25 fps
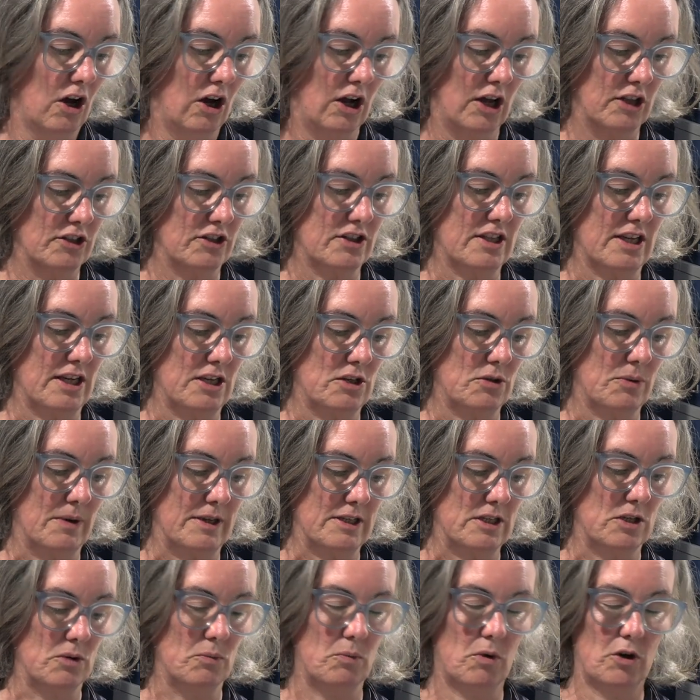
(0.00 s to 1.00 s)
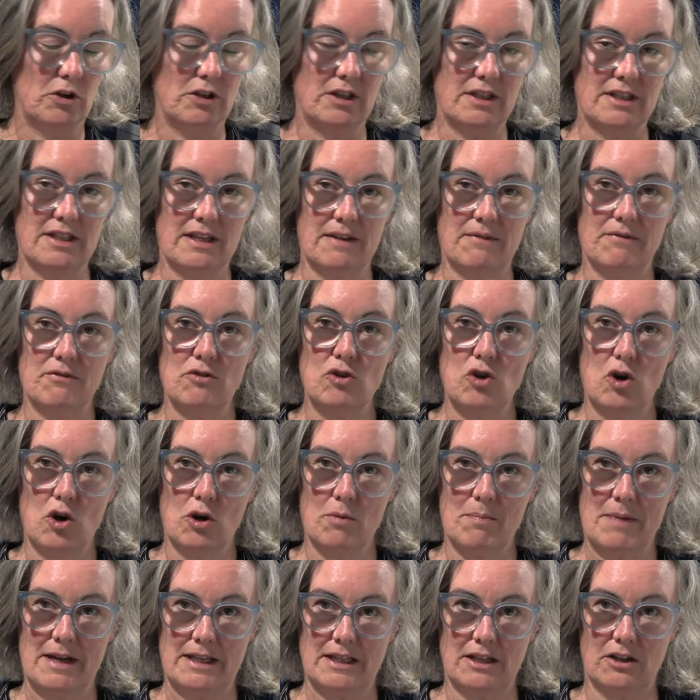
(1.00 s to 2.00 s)
and C21 is if
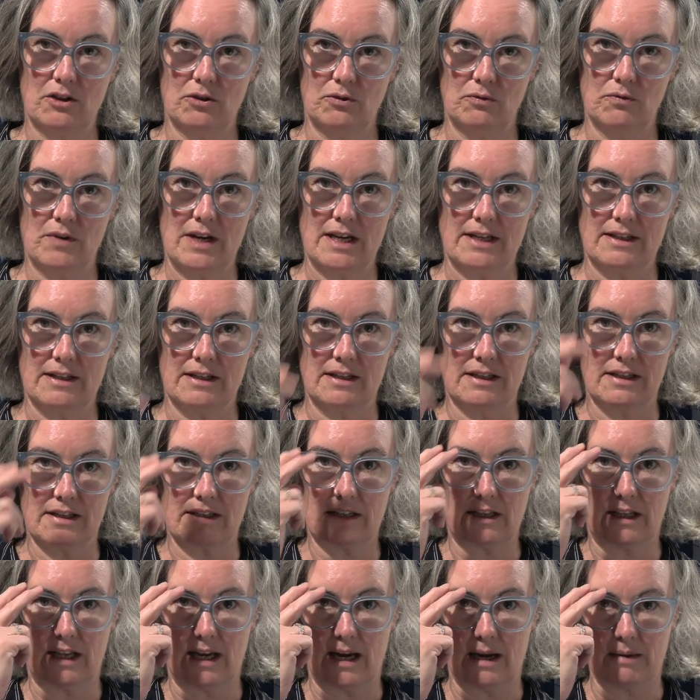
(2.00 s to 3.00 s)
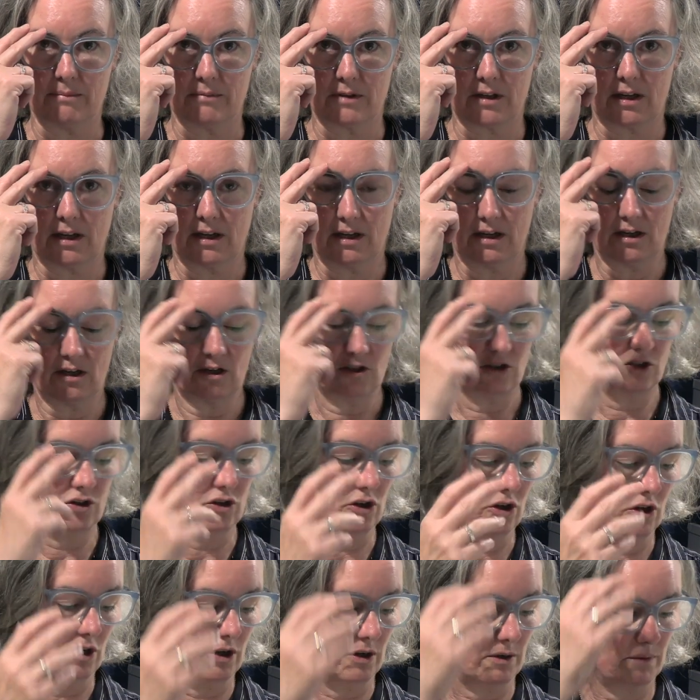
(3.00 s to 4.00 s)
no medical reason is claimed.
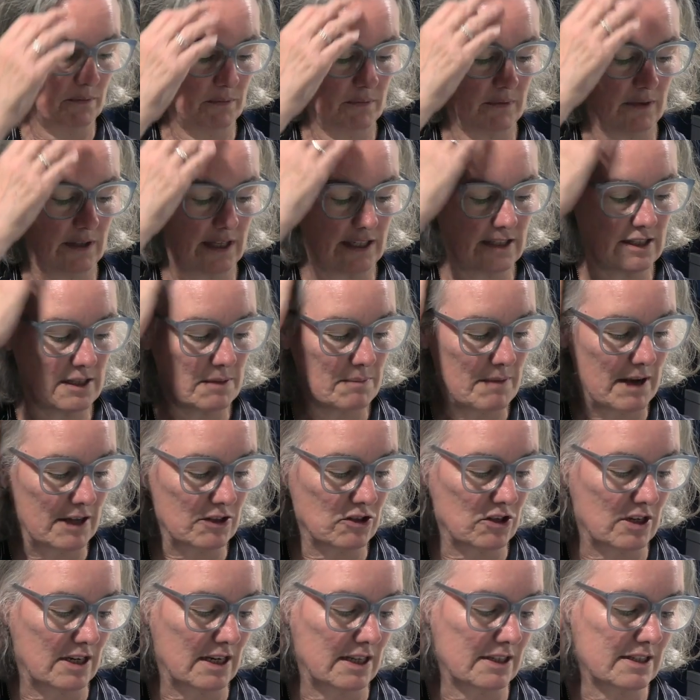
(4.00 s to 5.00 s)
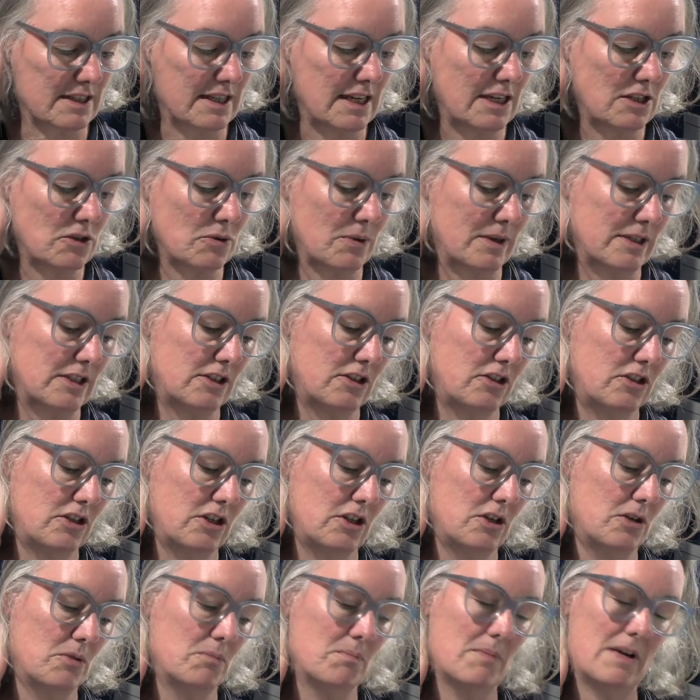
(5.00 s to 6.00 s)
So let's imagine at
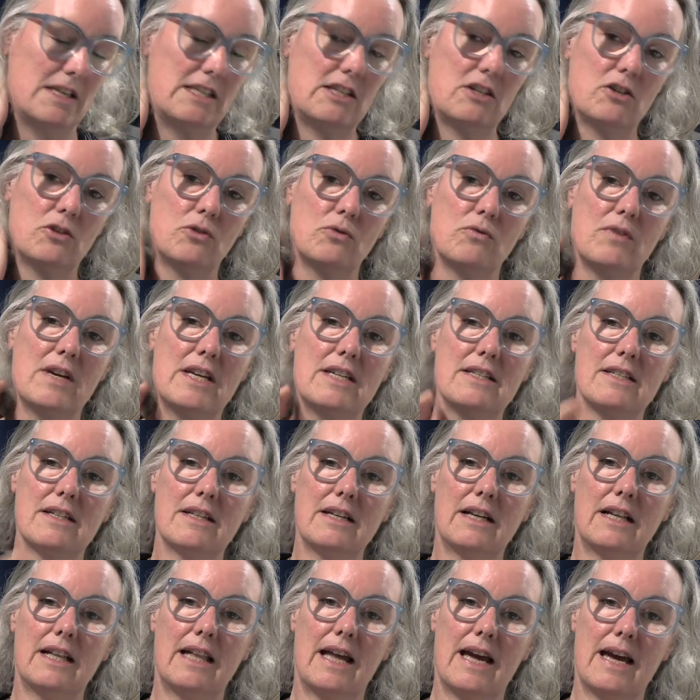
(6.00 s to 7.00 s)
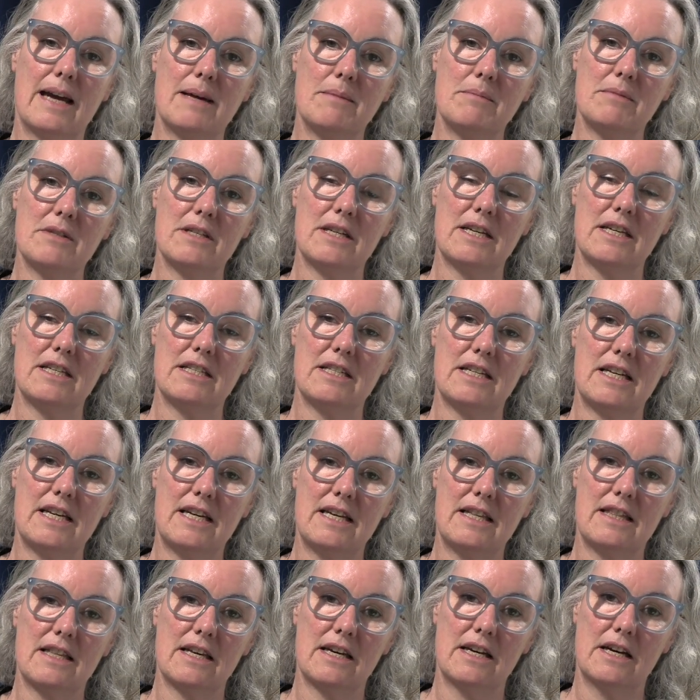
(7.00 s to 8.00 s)
C22, medical reason claimed is
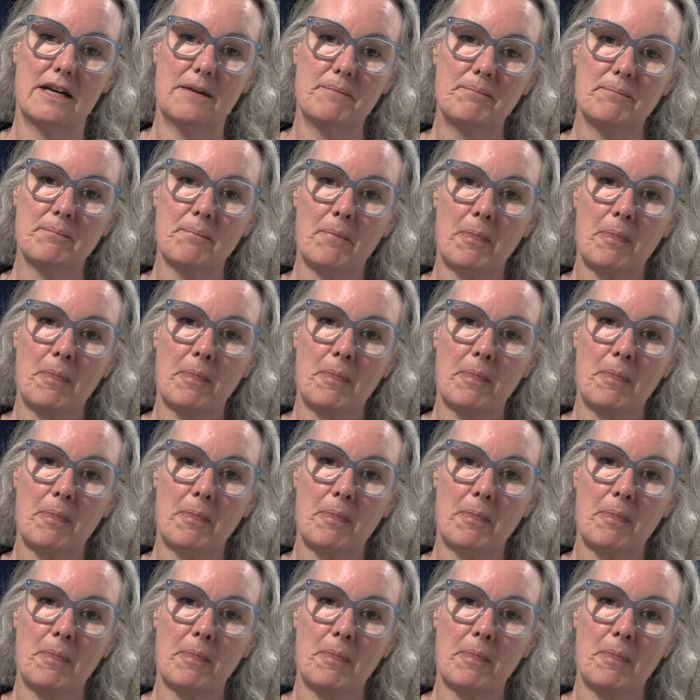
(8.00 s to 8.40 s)
either